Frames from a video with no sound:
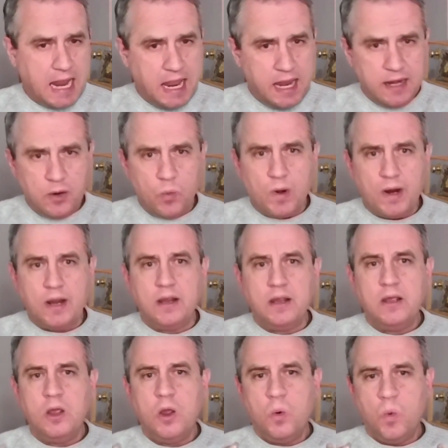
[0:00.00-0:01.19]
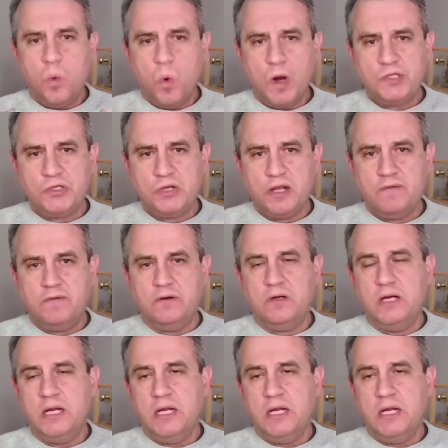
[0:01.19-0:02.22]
any way whatsoever